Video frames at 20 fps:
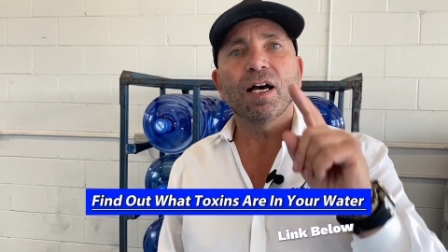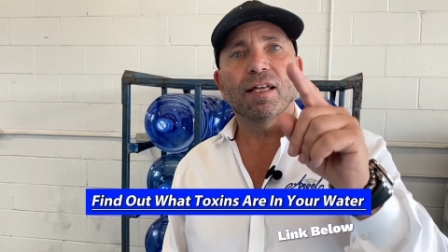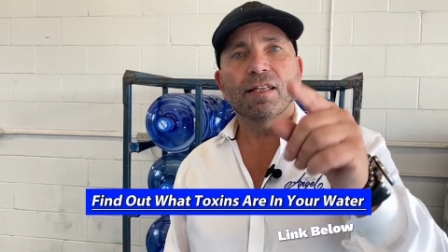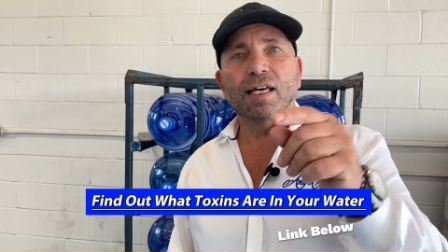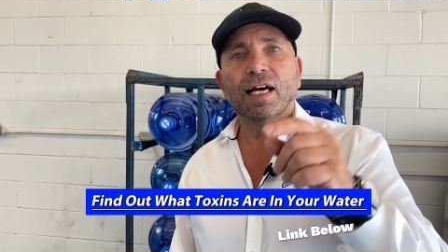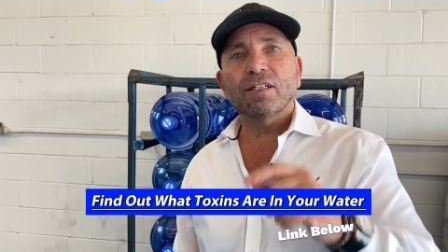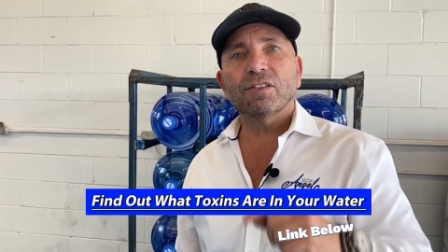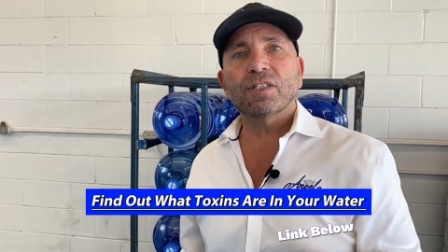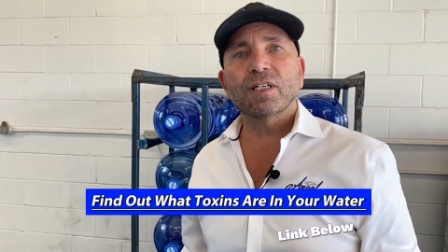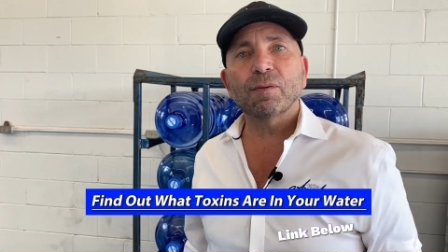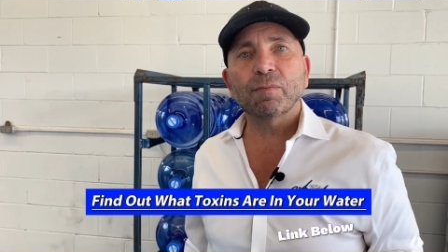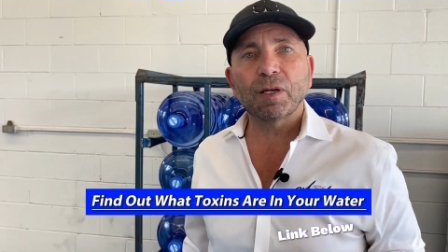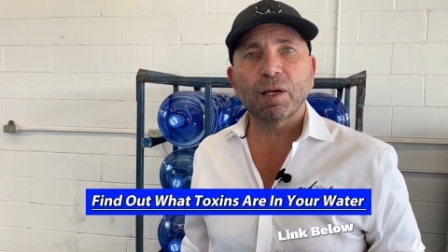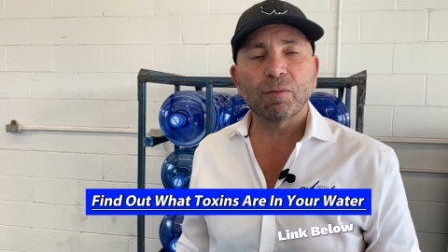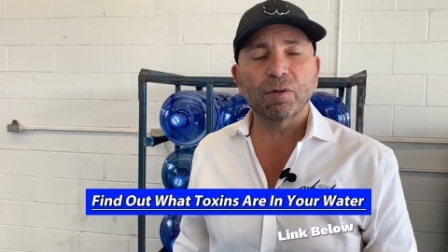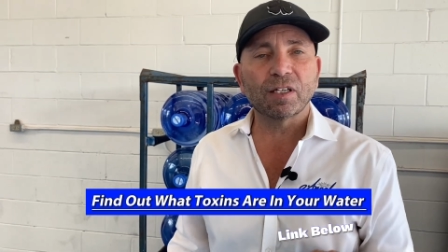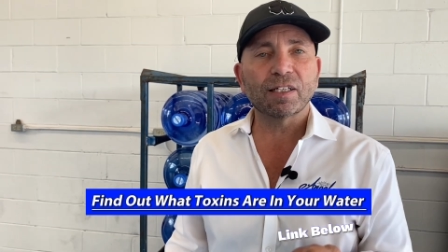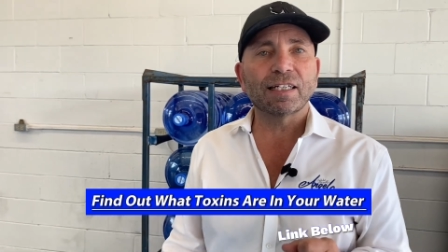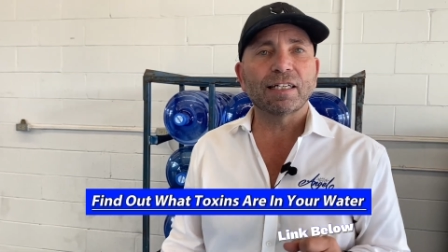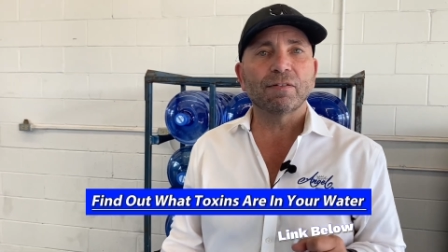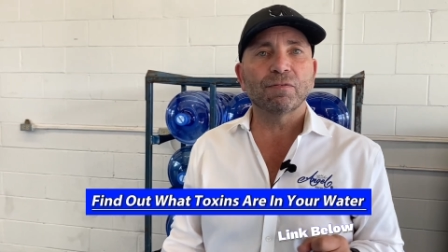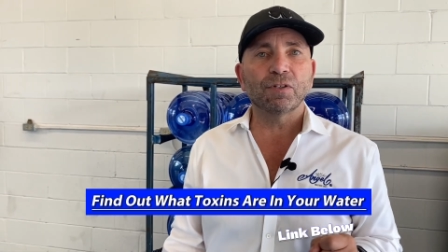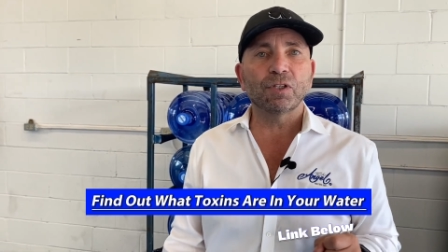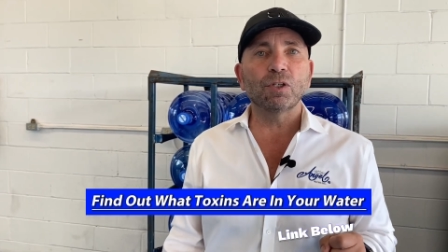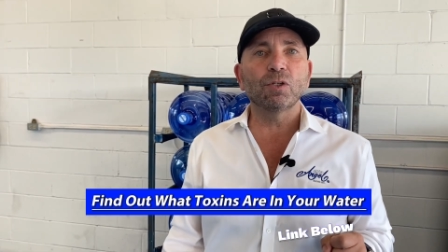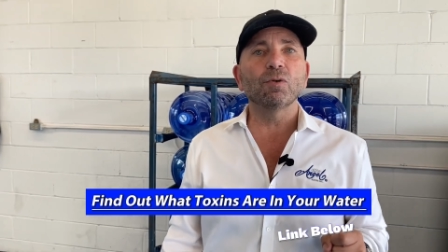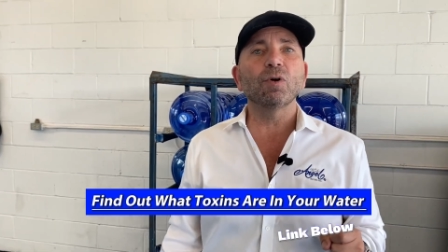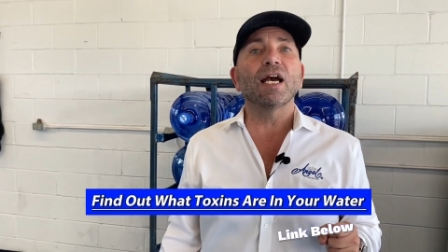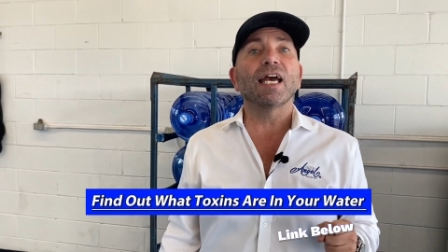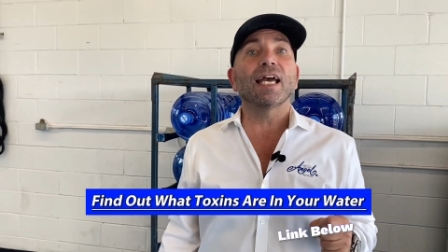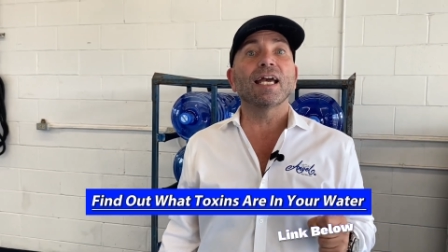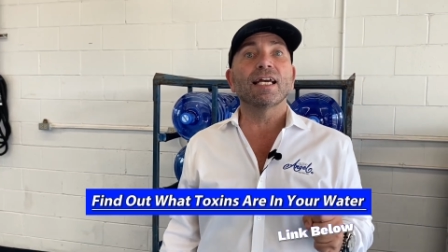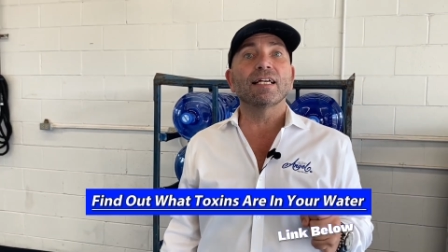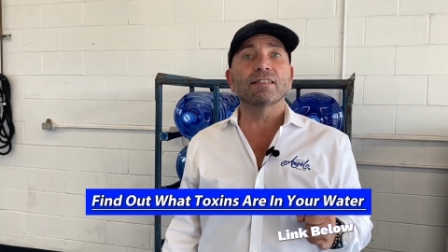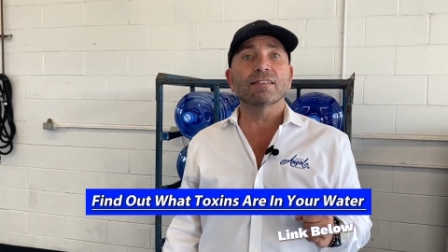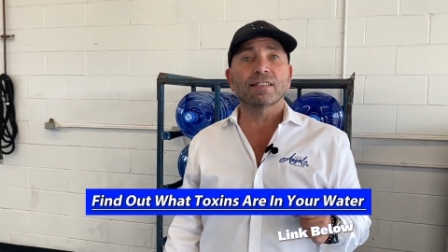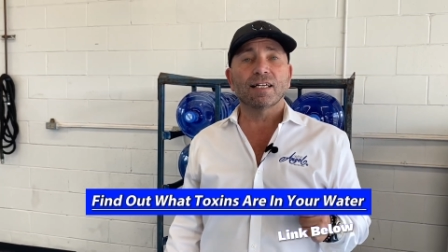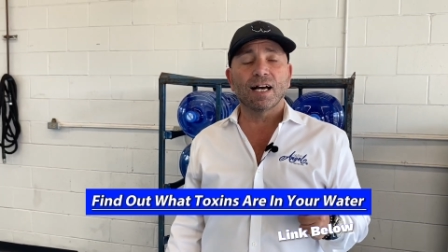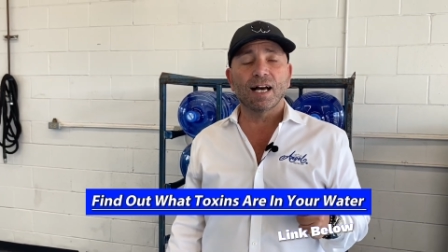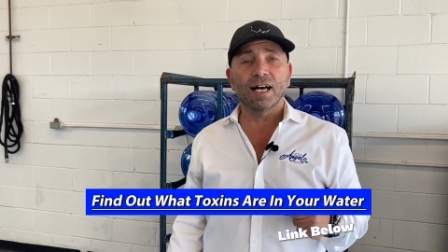That's going to be able to give you a
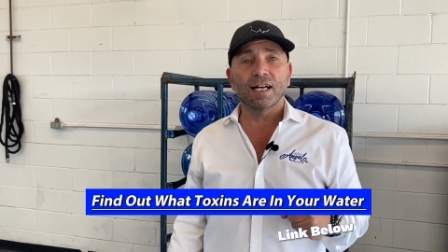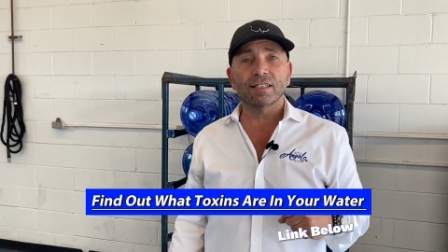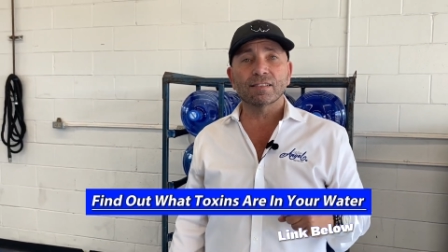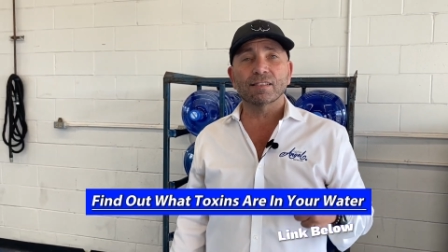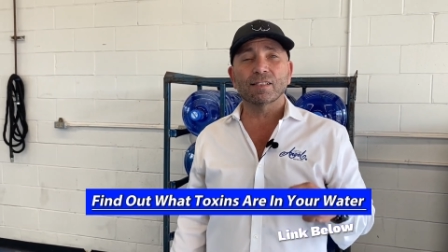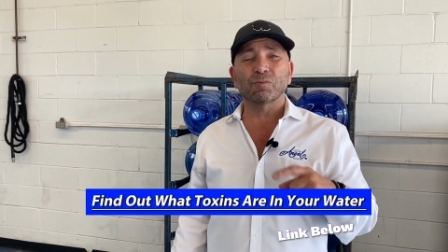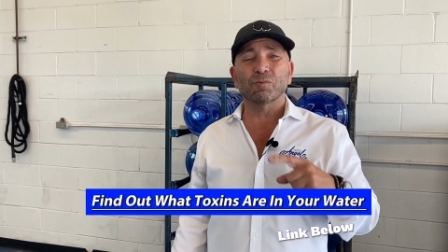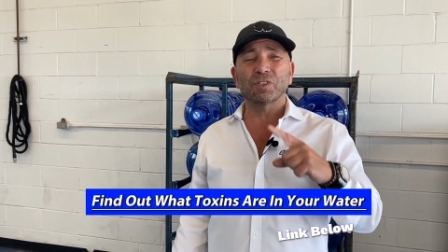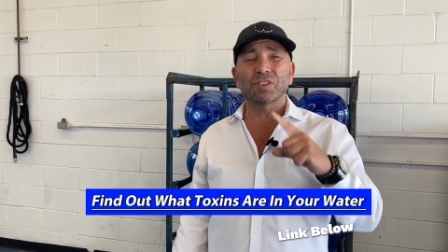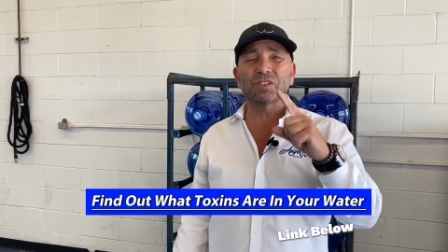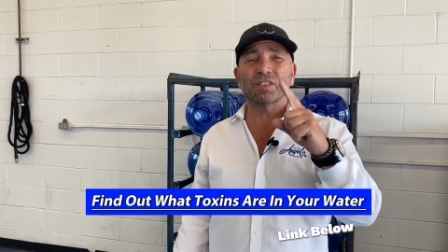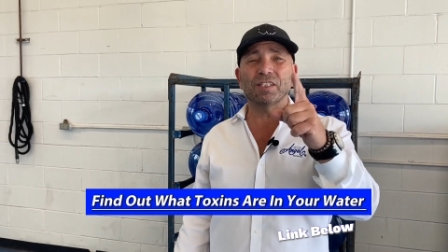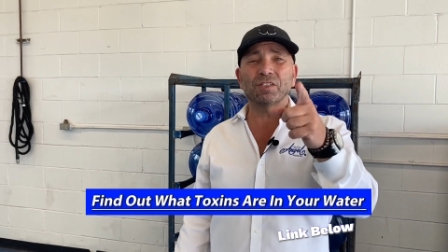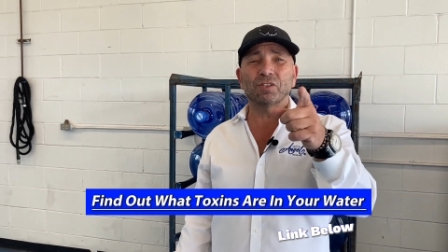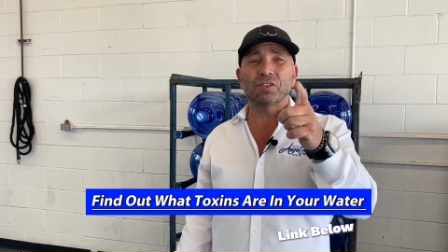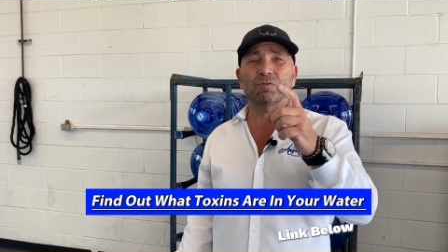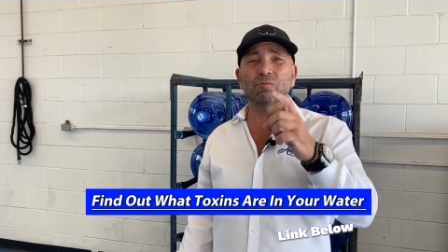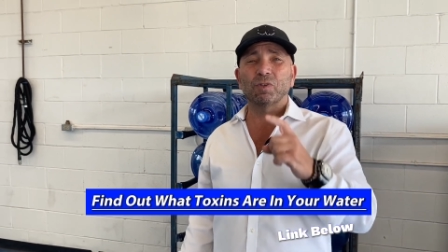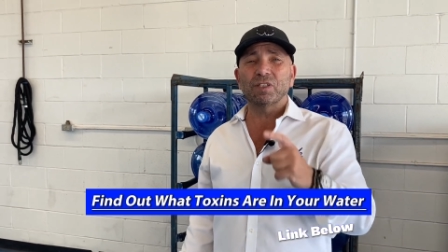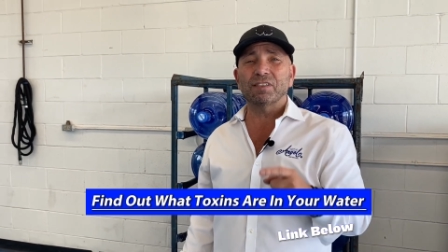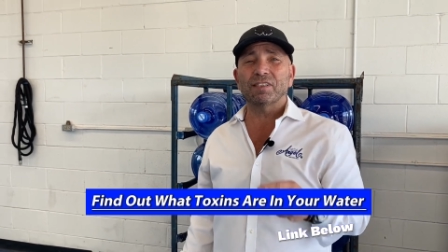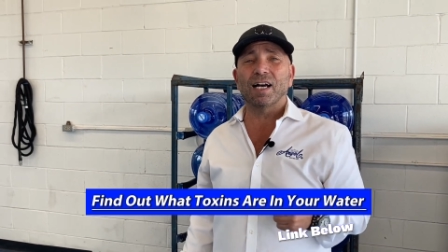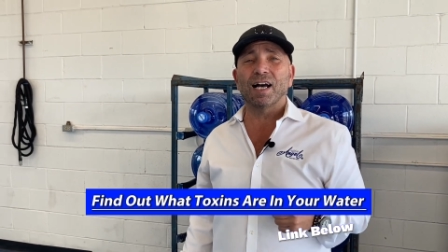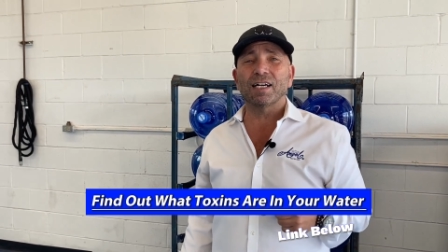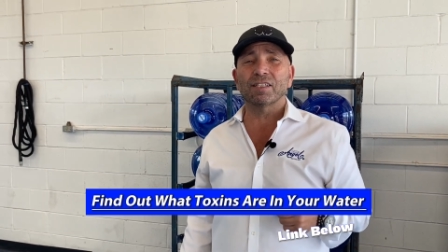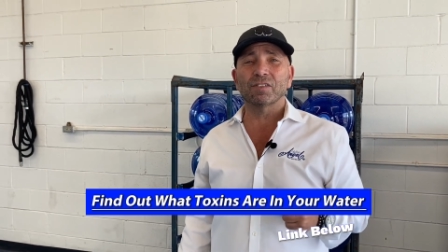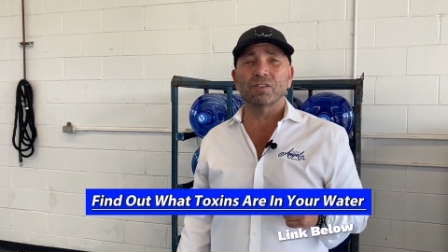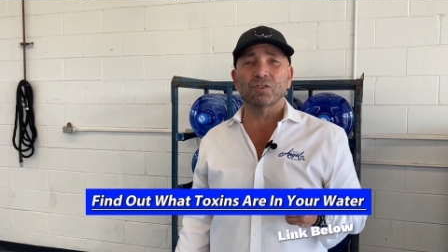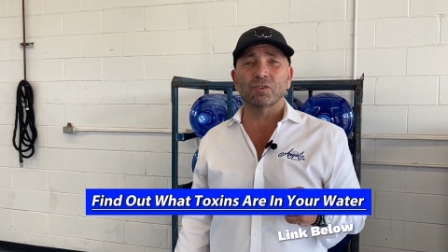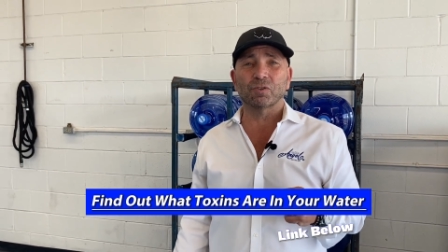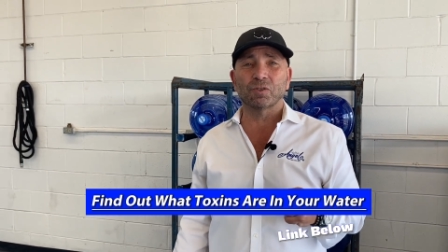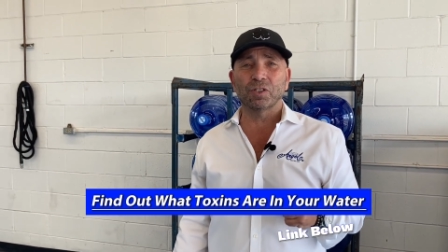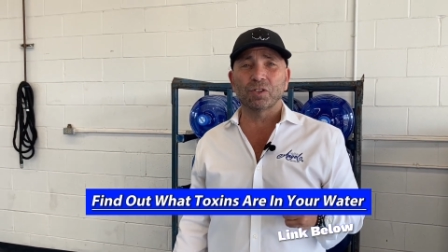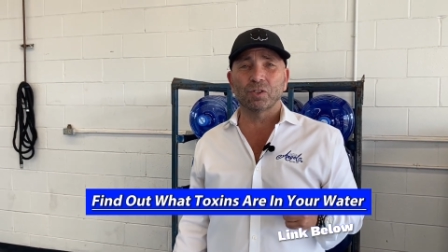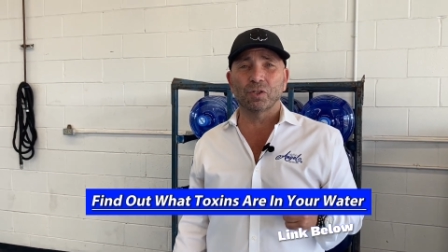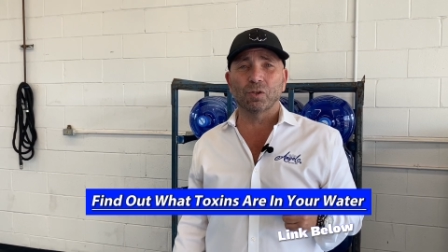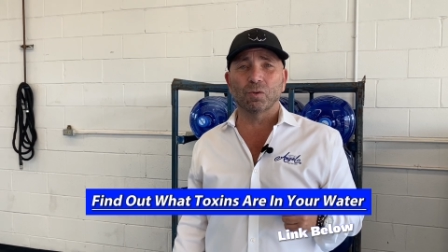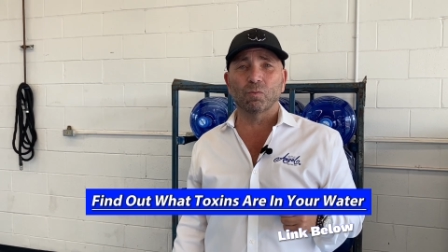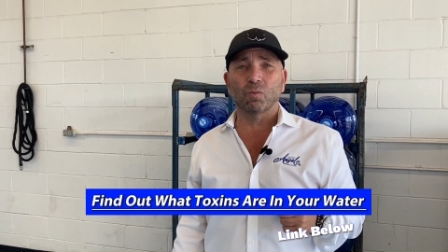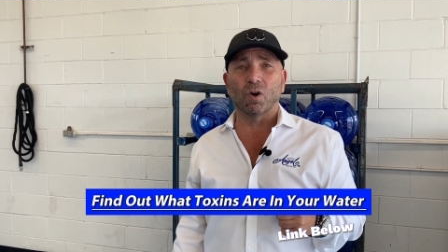toxin, what's in, what toxins are in
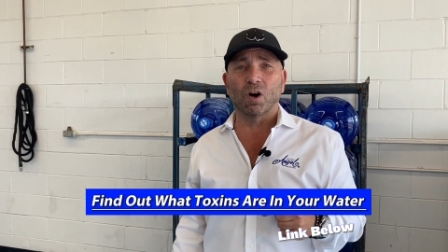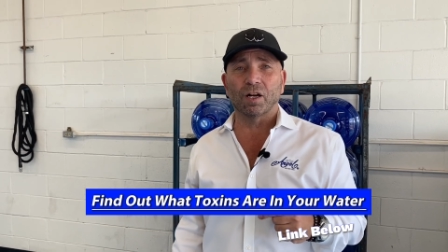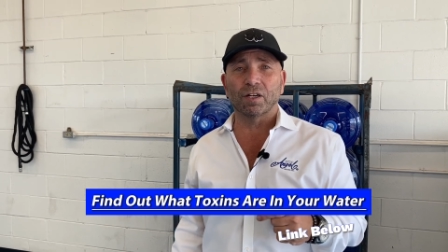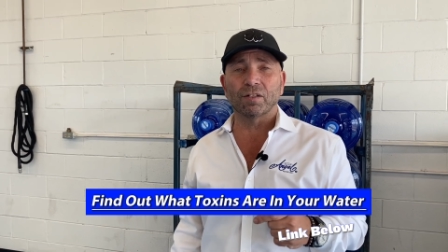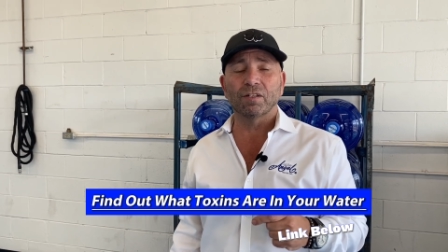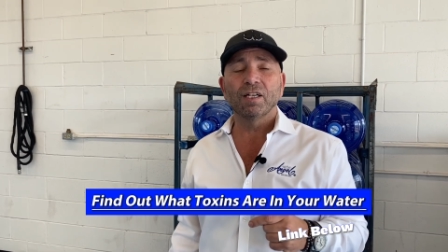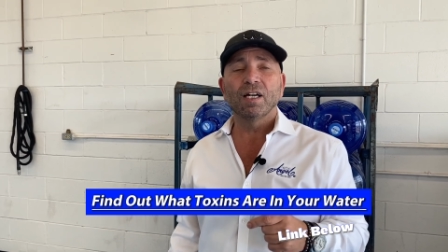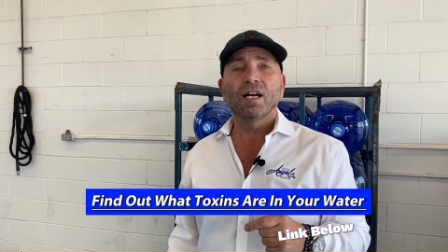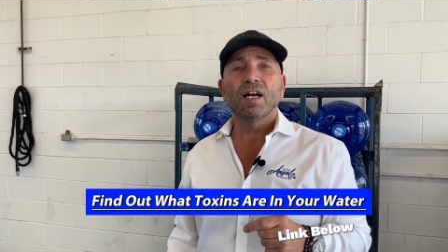your water